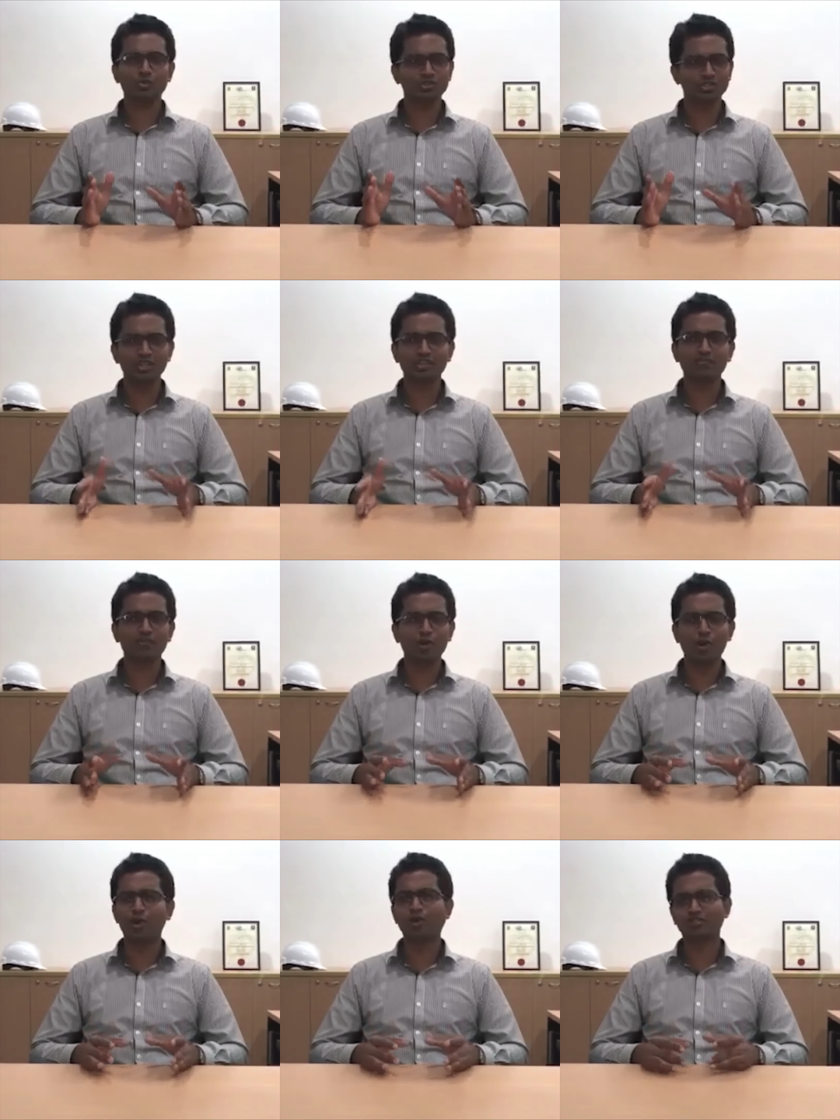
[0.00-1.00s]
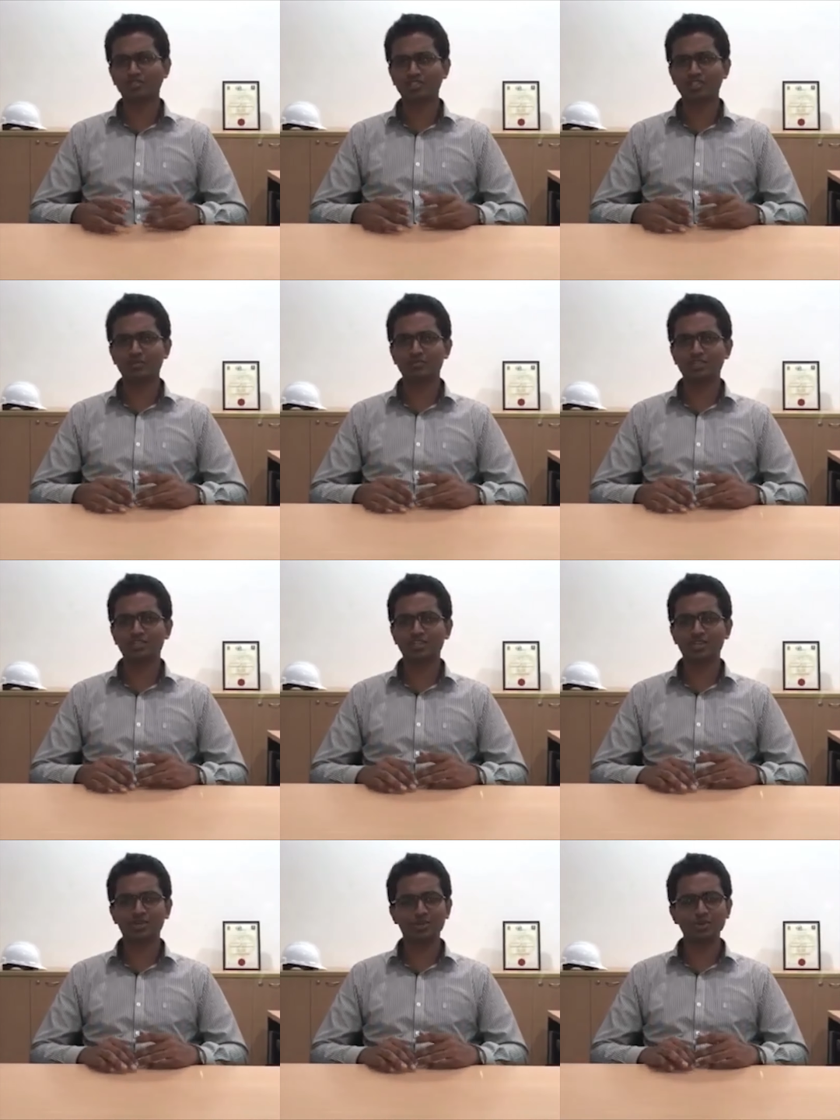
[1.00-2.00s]
sit for all three
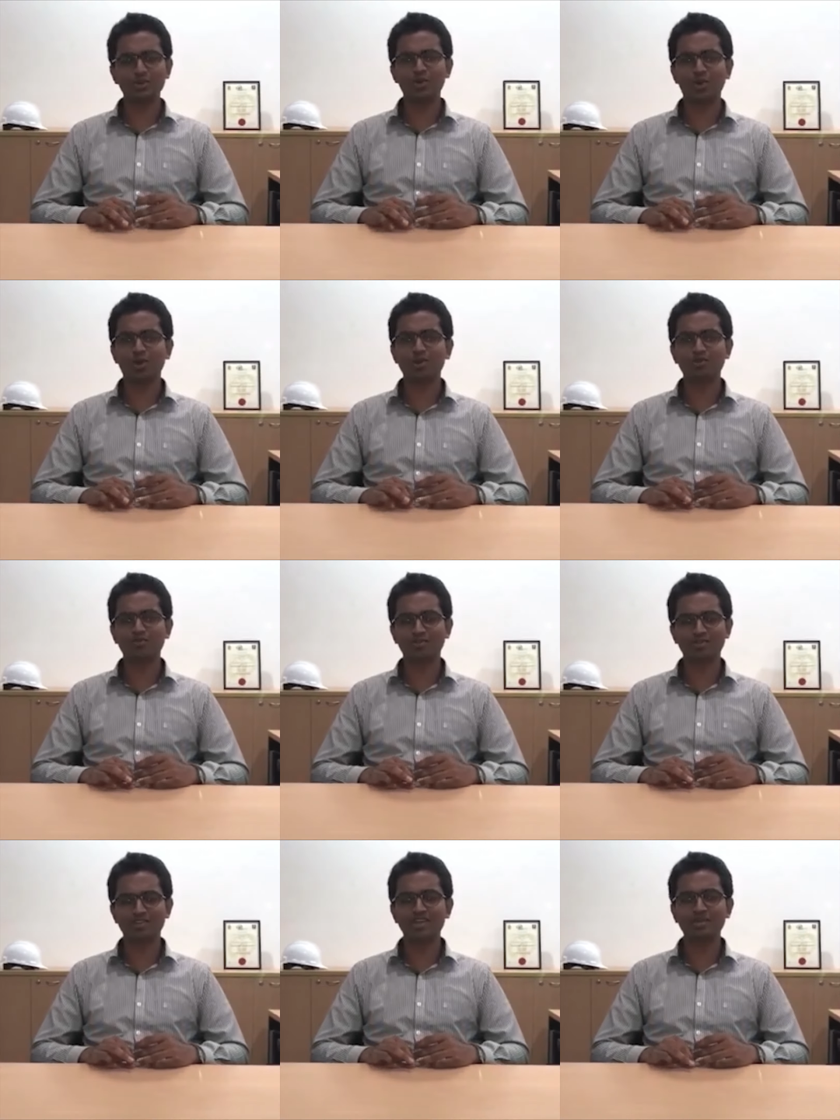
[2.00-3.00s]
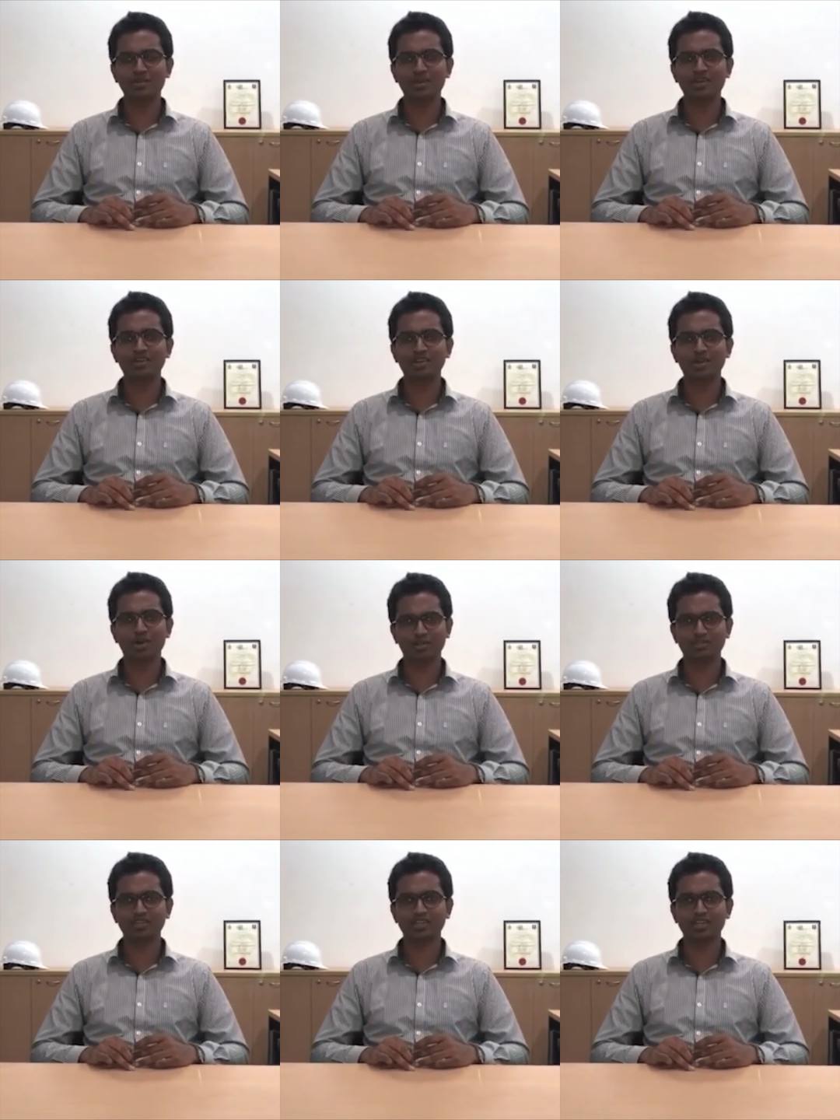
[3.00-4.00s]
subjects and do all really well in
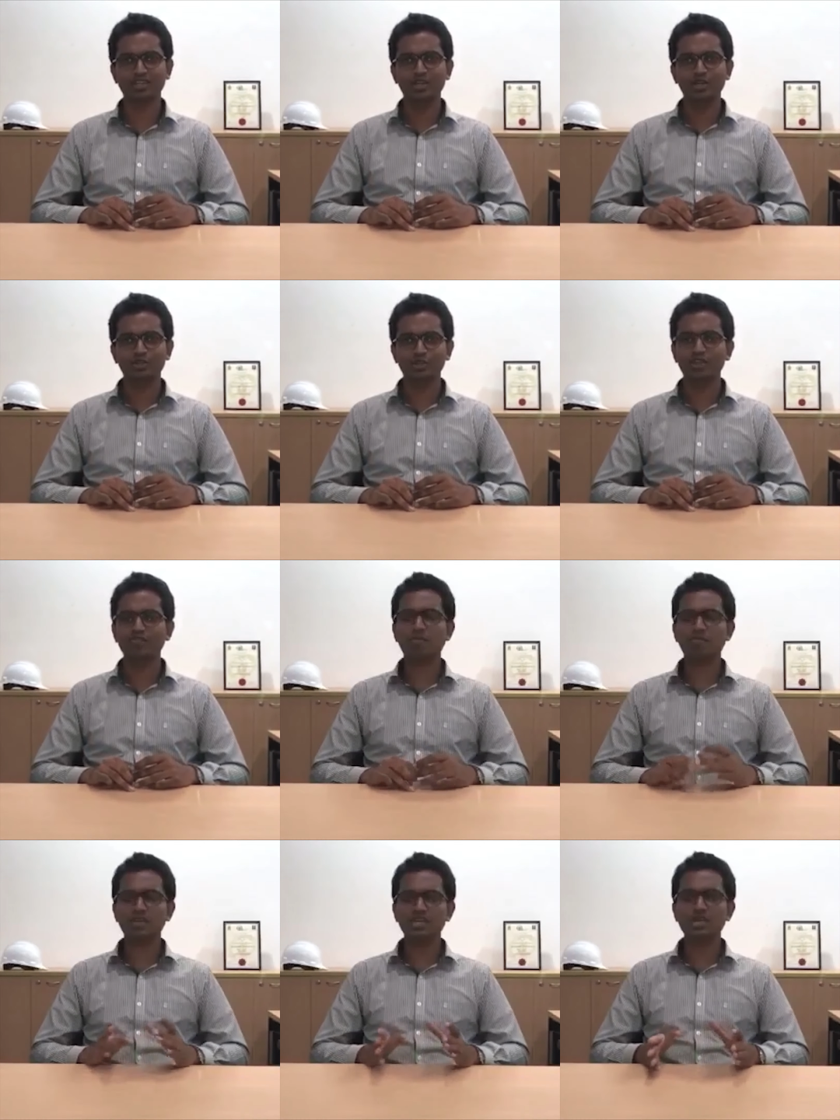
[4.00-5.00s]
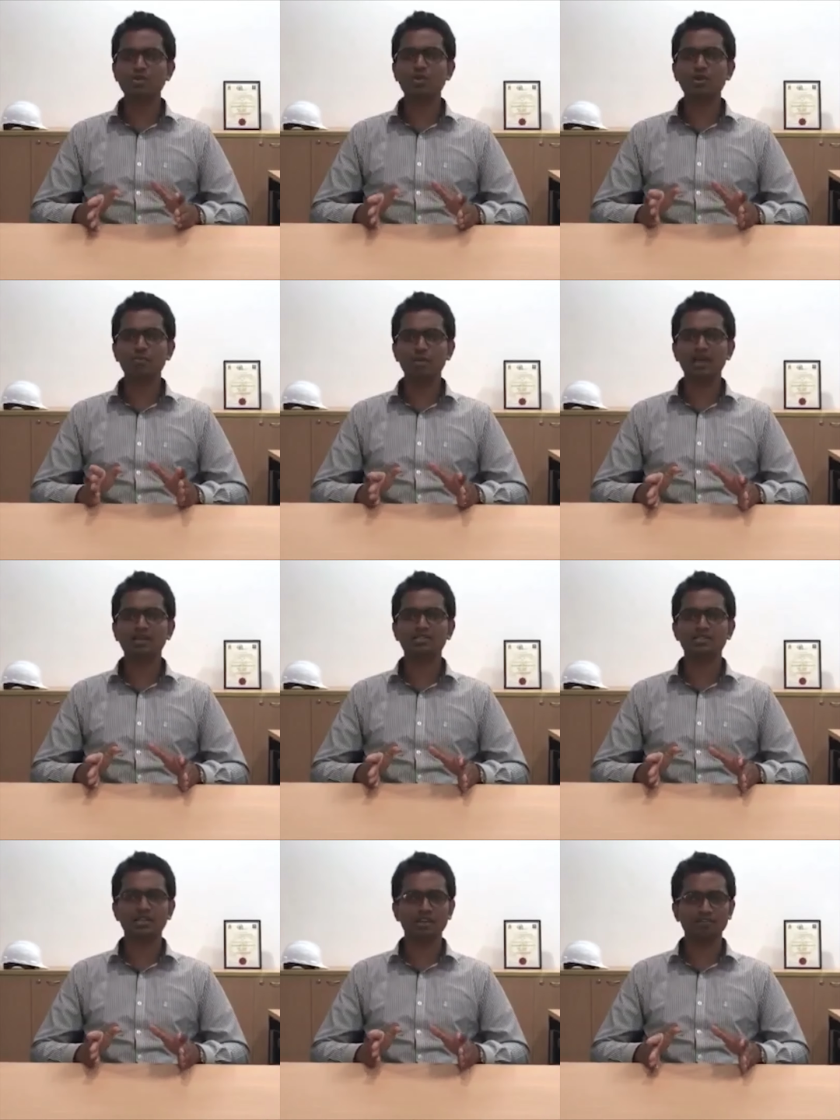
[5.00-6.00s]
all three. So give up equal
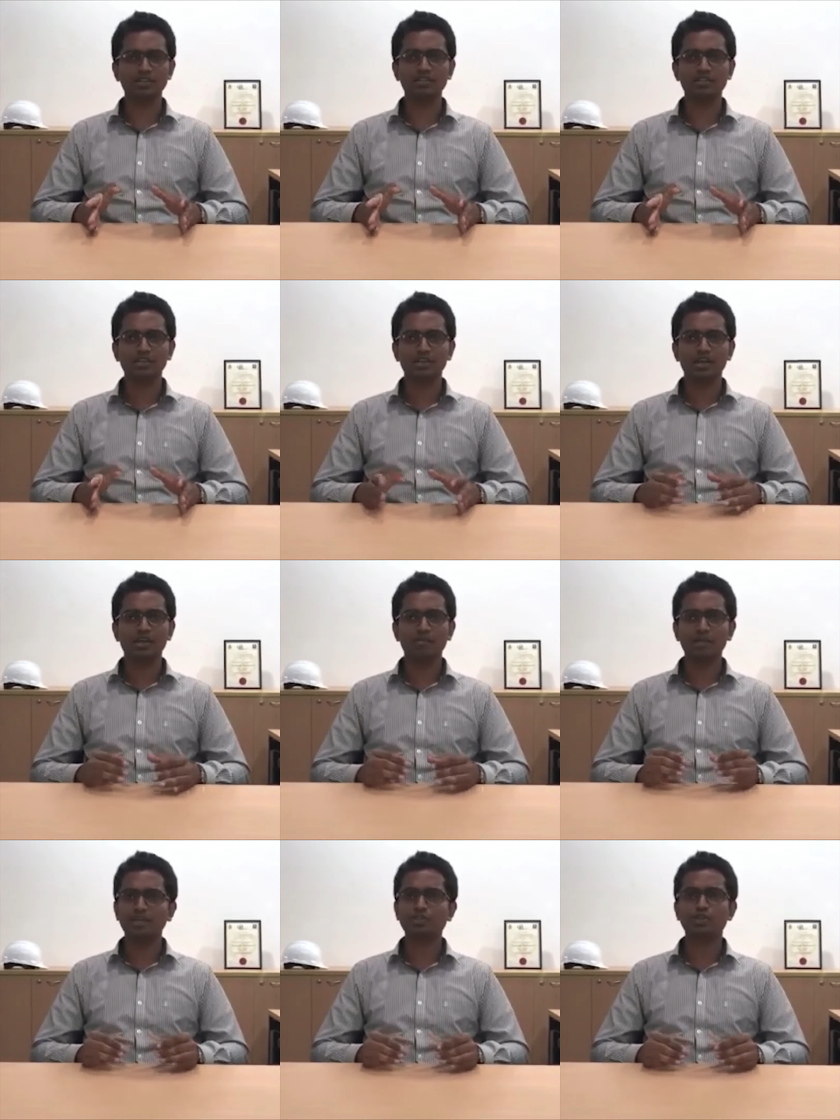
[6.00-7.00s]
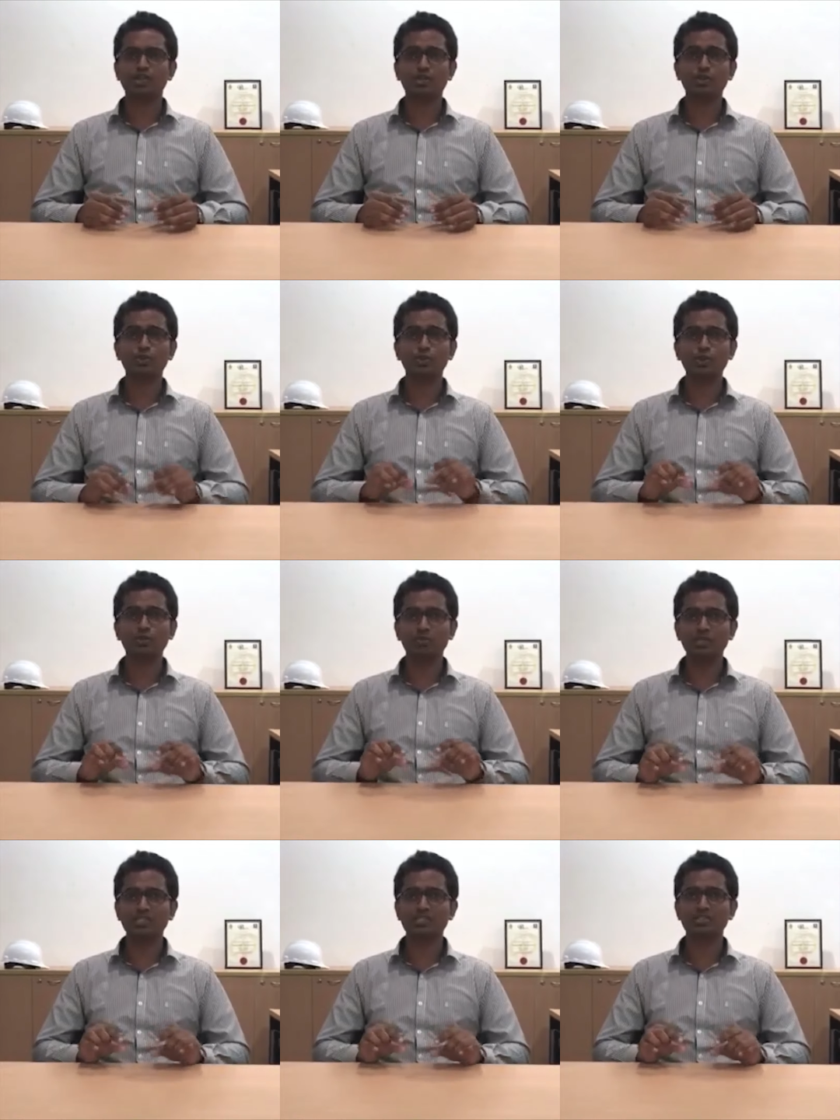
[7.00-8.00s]
balanced effort. Make sure that you don't
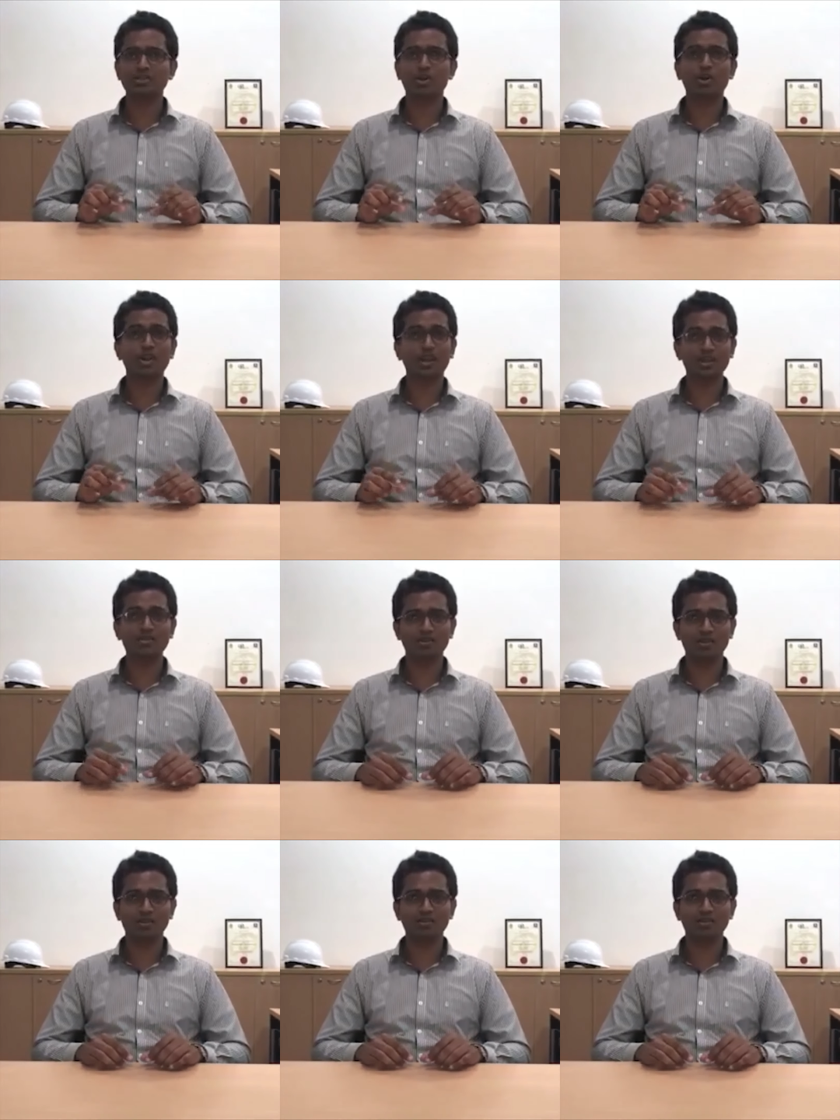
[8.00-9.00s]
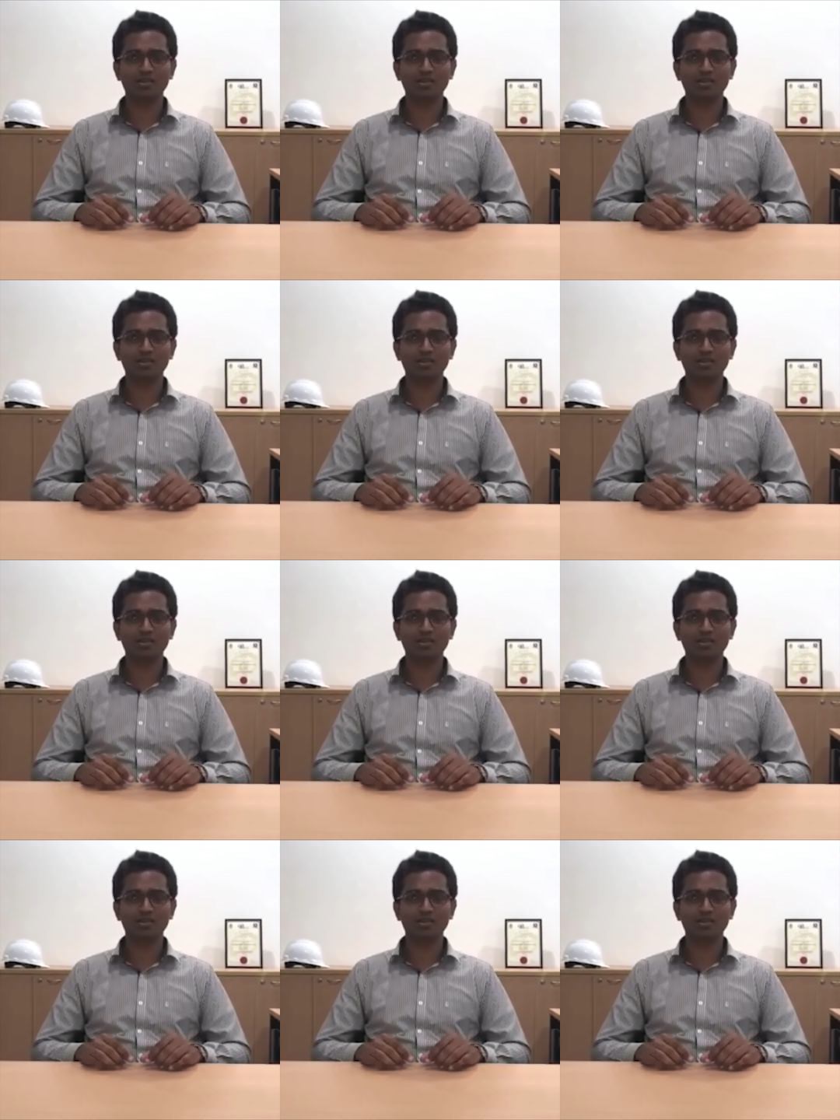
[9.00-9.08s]
miss on anything.